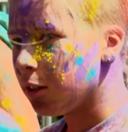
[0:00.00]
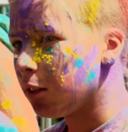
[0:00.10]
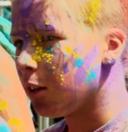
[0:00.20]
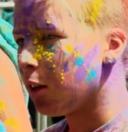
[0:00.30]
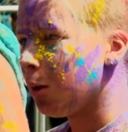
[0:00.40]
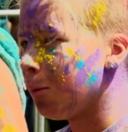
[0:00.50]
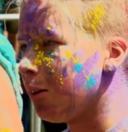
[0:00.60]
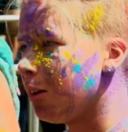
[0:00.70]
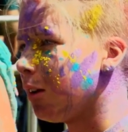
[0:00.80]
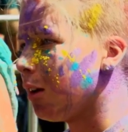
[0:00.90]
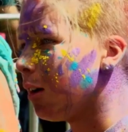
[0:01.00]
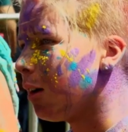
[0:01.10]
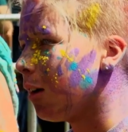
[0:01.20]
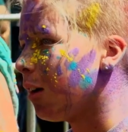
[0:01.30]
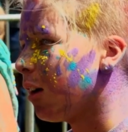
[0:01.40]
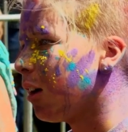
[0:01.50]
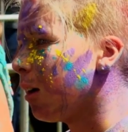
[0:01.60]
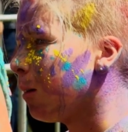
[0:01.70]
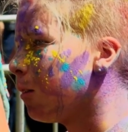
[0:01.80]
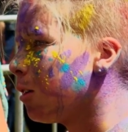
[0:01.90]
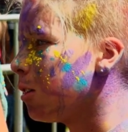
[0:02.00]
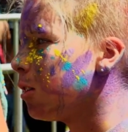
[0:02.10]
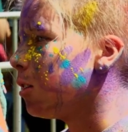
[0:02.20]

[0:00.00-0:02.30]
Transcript: forest tree. These days, it's a